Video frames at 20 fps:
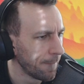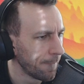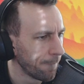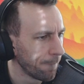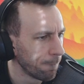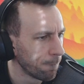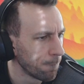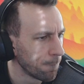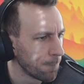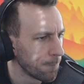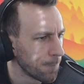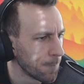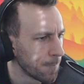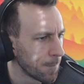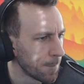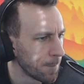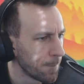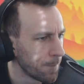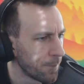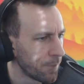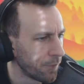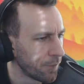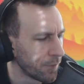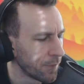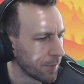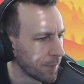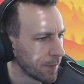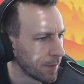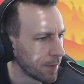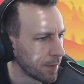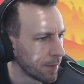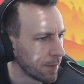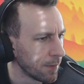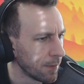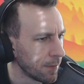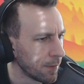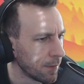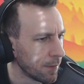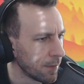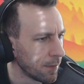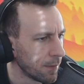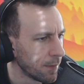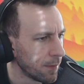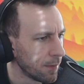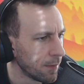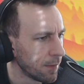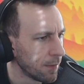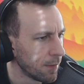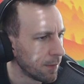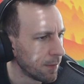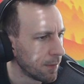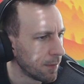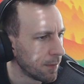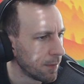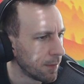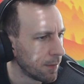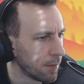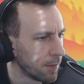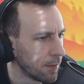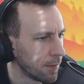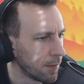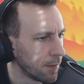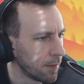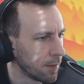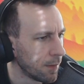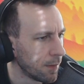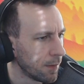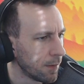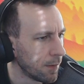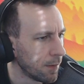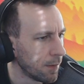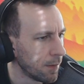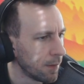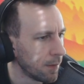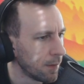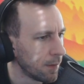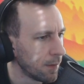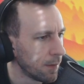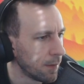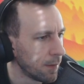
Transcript: No one is speaking in this clip.